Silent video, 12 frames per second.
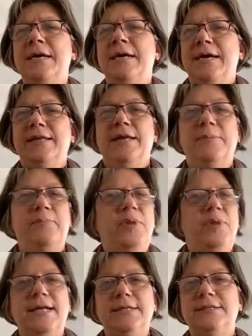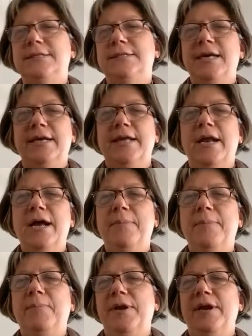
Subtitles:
and then plants take that up,